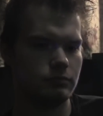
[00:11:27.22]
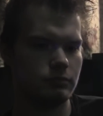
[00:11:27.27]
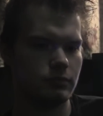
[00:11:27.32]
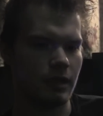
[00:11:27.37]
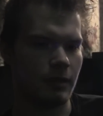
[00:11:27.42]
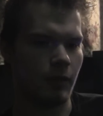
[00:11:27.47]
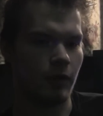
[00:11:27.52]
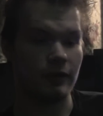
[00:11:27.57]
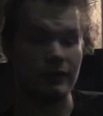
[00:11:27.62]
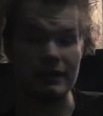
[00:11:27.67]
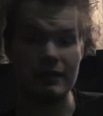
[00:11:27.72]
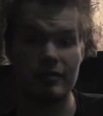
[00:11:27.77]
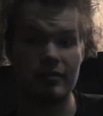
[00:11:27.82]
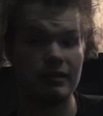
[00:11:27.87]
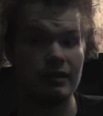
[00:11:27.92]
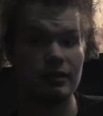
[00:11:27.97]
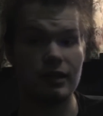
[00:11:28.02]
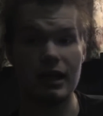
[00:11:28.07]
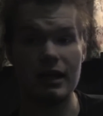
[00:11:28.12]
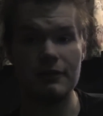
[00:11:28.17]
I'm on the
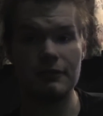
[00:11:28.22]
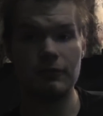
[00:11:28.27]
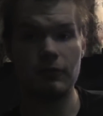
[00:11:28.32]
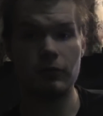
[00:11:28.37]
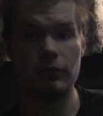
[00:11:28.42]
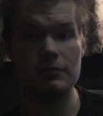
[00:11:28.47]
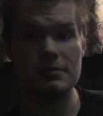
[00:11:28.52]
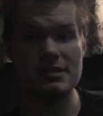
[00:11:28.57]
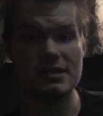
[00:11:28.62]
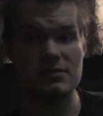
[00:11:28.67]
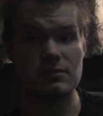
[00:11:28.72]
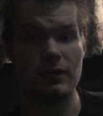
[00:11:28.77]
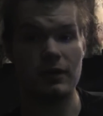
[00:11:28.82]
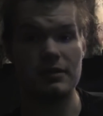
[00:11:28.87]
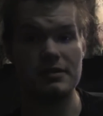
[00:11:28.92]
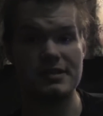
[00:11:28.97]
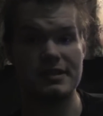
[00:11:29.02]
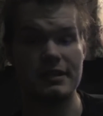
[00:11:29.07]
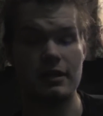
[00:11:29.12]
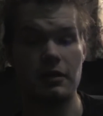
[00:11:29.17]
Athene Live forums as well
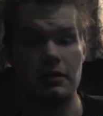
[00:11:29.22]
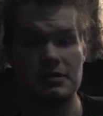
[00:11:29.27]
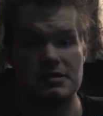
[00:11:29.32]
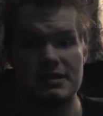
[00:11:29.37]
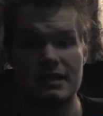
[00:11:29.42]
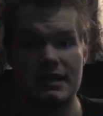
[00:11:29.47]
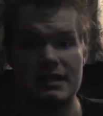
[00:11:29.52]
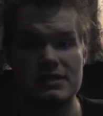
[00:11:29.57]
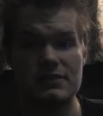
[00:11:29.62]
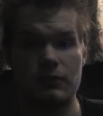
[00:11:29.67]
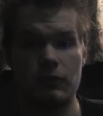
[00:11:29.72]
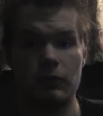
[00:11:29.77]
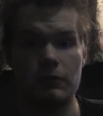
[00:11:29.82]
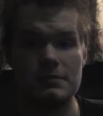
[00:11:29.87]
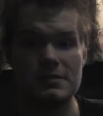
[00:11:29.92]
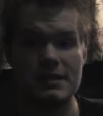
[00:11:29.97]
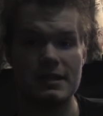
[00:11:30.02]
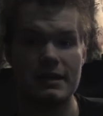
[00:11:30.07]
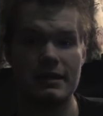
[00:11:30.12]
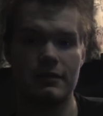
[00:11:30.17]
as the Yogscast
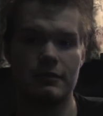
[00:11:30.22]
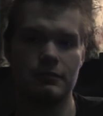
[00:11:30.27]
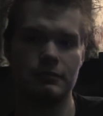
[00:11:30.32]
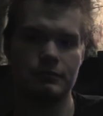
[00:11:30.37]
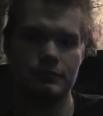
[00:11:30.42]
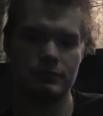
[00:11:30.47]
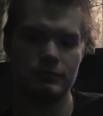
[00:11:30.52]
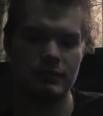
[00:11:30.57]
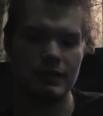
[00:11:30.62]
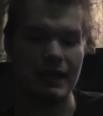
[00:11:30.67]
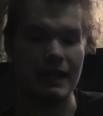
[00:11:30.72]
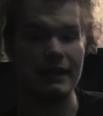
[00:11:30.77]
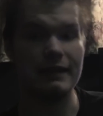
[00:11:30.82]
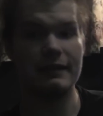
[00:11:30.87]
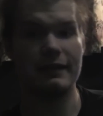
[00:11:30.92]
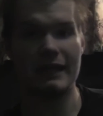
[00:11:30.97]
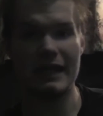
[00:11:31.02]
forums now, and the